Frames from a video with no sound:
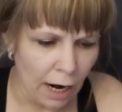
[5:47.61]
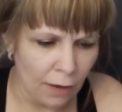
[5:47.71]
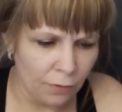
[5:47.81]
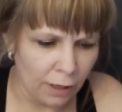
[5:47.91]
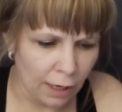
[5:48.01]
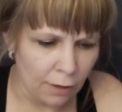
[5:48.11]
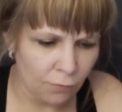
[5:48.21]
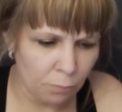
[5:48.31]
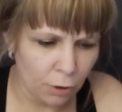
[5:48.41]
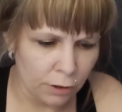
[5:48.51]
and they gave
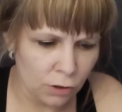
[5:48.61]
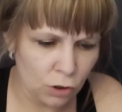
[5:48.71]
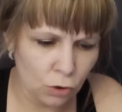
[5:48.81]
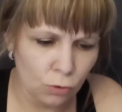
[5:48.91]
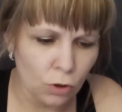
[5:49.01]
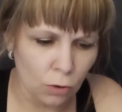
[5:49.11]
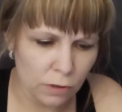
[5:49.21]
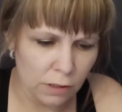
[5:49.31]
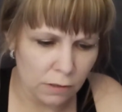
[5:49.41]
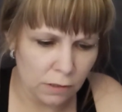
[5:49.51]
Prince 2
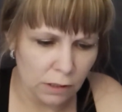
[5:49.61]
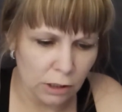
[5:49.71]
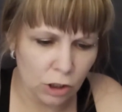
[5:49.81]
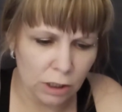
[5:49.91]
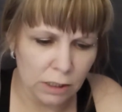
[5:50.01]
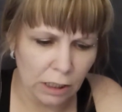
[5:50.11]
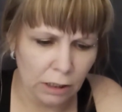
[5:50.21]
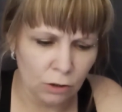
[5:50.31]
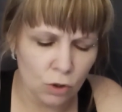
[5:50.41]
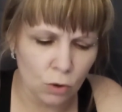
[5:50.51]
doses, each
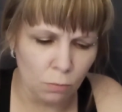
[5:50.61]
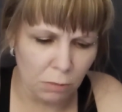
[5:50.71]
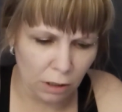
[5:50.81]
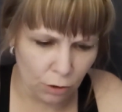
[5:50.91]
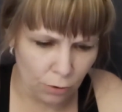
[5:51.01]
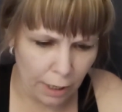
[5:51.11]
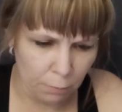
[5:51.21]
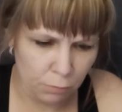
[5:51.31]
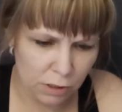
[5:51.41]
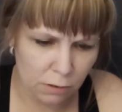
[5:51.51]
containing 2
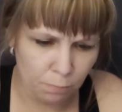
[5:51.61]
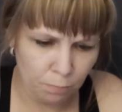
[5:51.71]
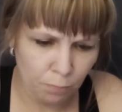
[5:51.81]
milligrams.